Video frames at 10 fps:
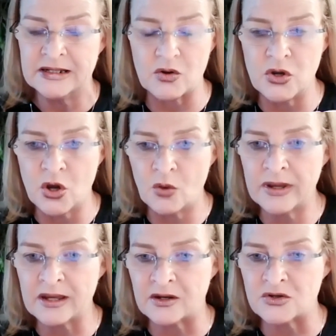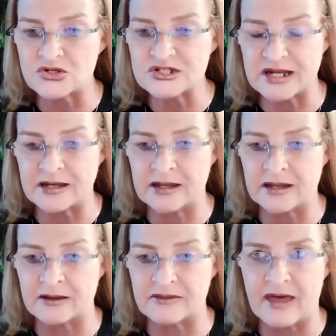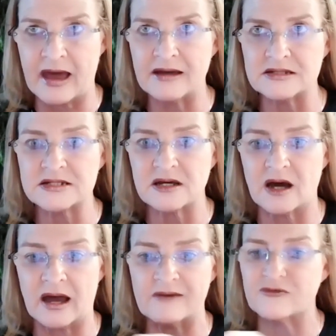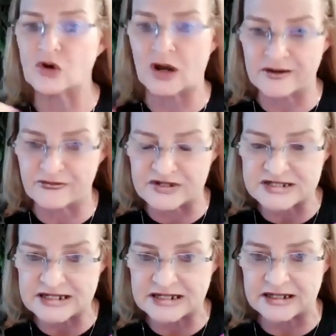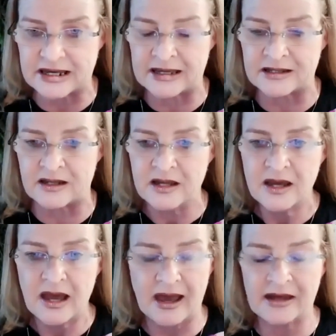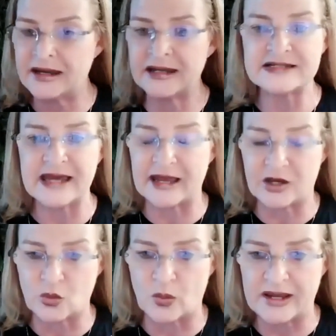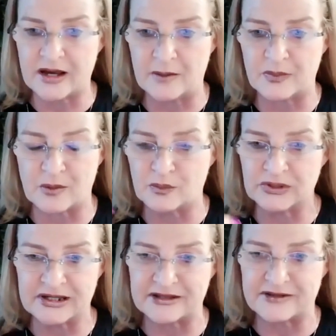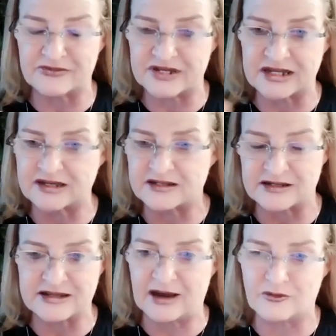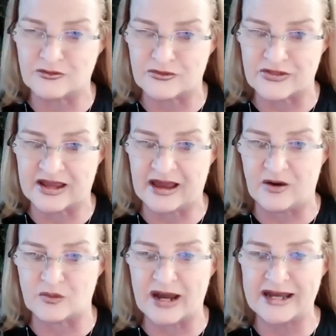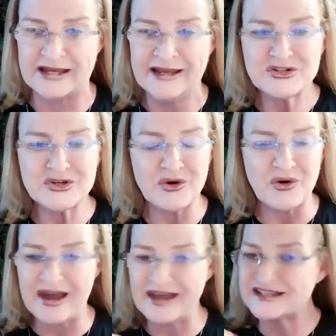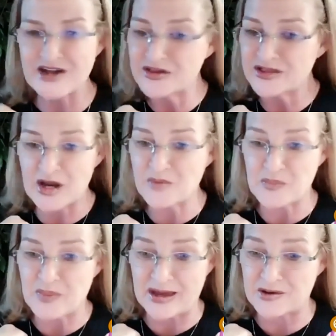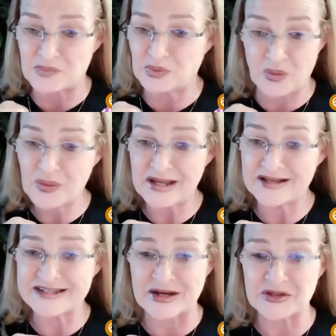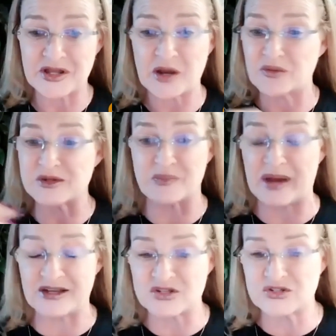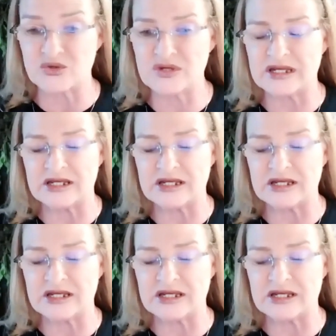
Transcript: Knowing and understanding that I have chronic fatigue, and on any day I could wake up completely fatigued and down for the count, right? So it's not that I'm a bad employee. It's not that I was a bad student.